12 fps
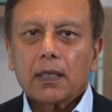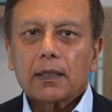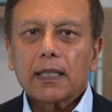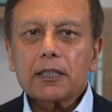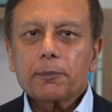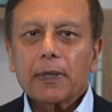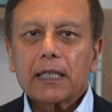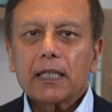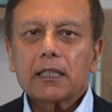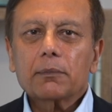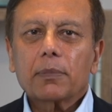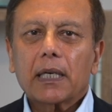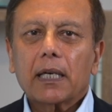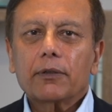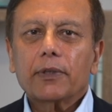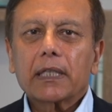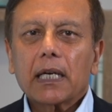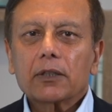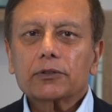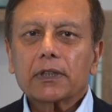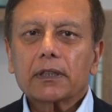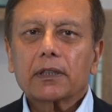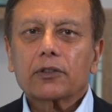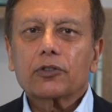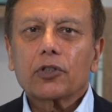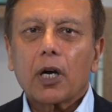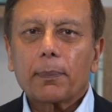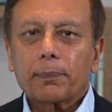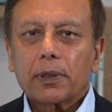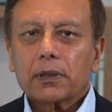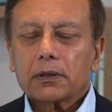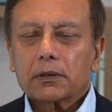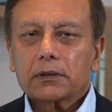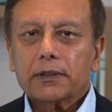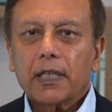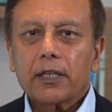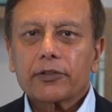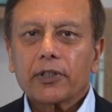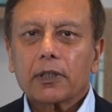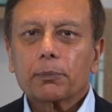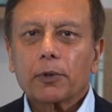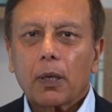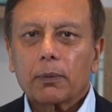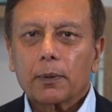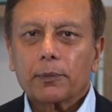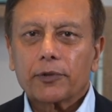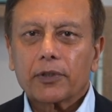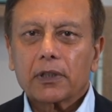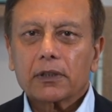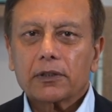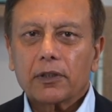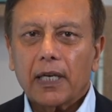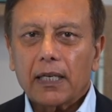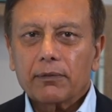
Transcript: Let's begin by recounting the top data center problems today.